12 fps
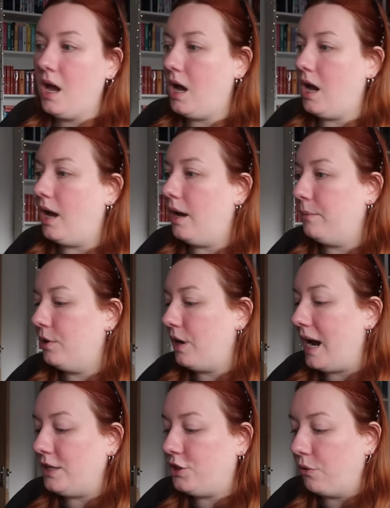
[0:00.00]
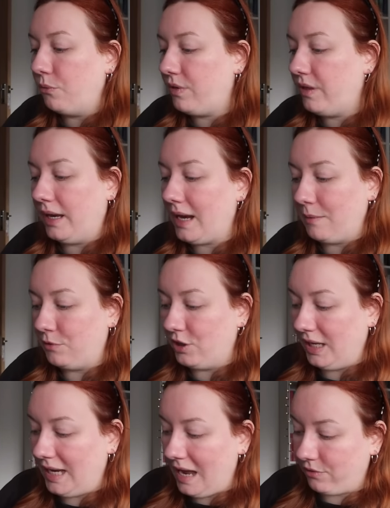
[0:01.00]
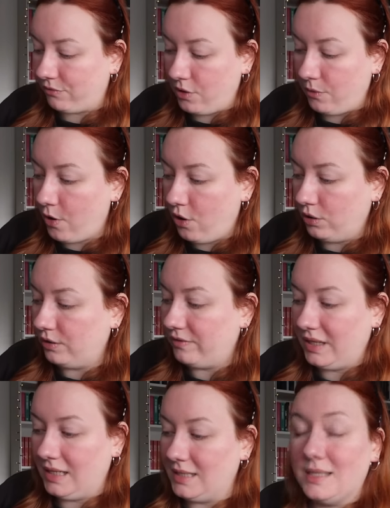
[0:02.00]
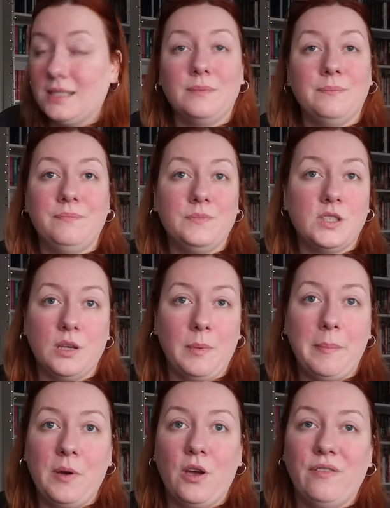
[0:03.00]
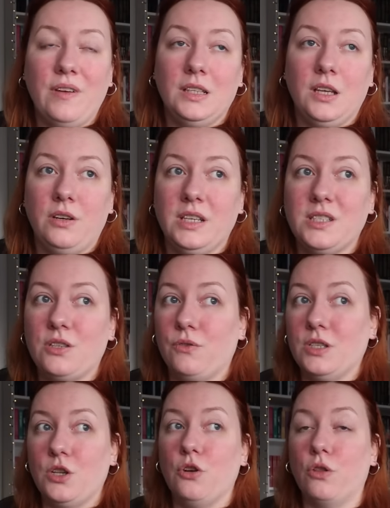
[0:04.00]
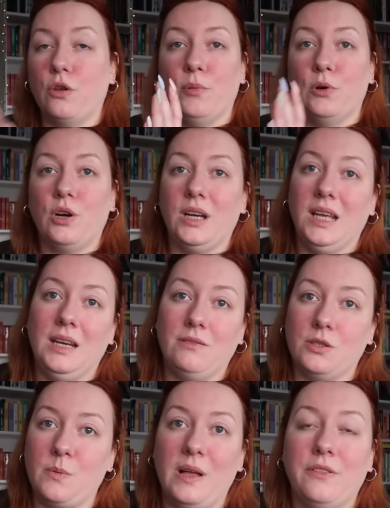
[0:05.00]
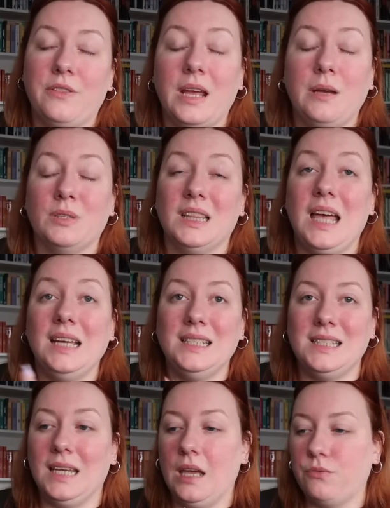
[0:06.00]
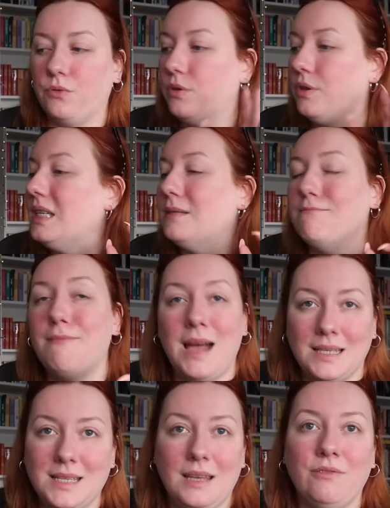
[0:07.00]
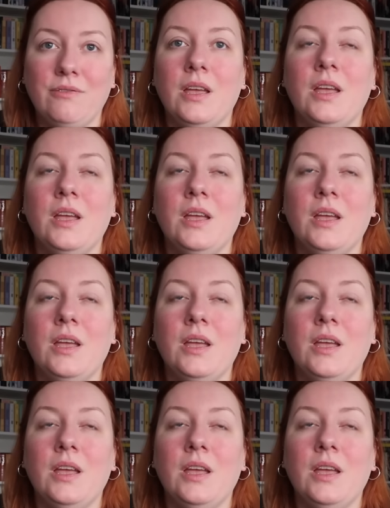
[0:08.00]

um, I don't think I'm going to get through all of these to be perfectly honest there is another book on here as well that I would like to get through that is massive